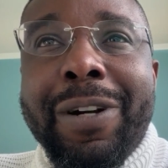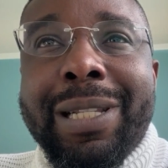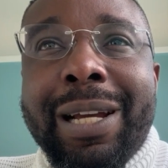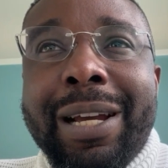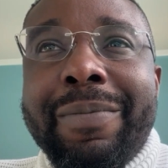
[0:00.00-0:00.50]

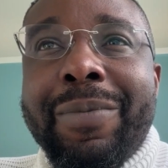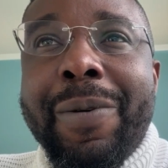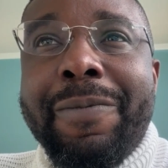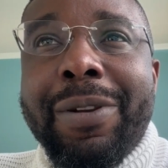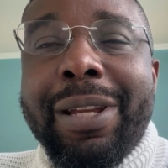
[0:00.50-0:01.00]
Over time,
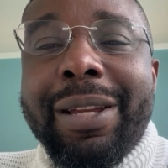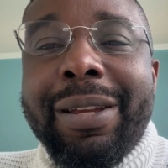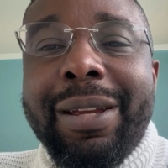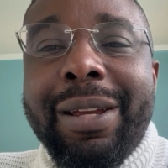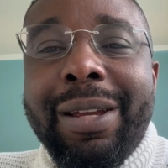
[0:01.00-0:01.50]
hopefully,
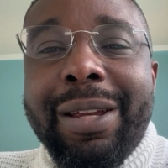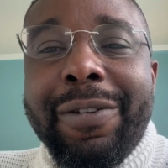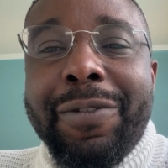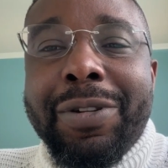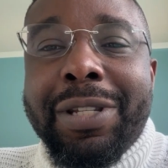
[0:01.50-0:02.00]

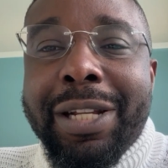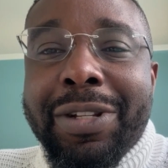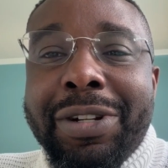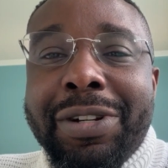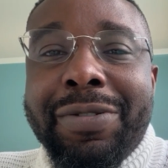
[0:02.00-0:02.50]
if you
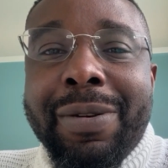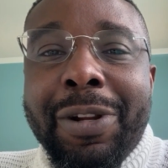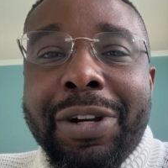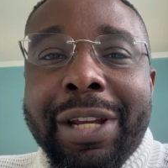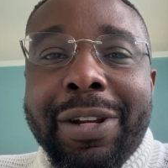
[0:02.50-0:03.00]
stick to the
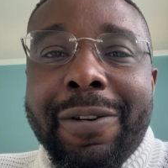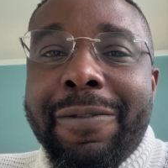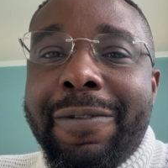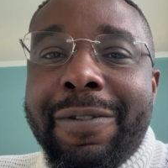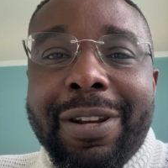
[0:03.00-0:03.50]
dream long
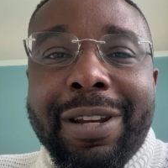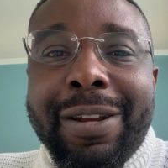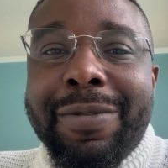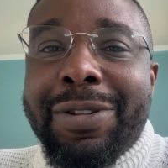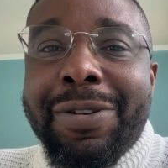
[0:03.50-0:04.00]
enough,
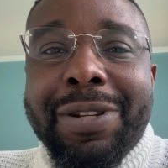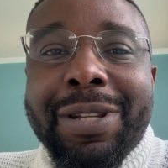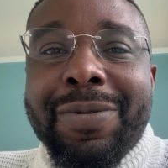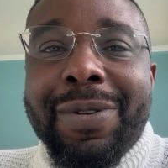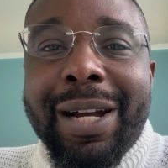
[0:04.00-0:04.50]
there is no
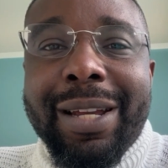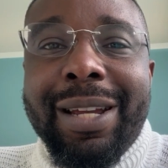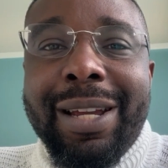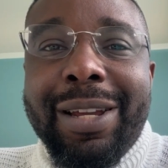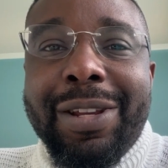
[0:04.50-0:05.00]
reason
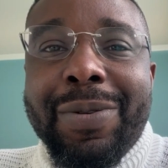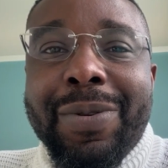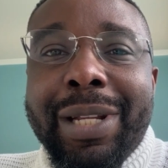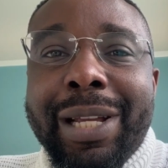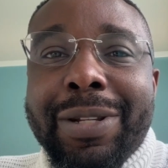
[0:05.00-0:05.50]
why
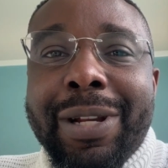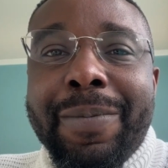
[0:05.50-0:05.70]
you won't get to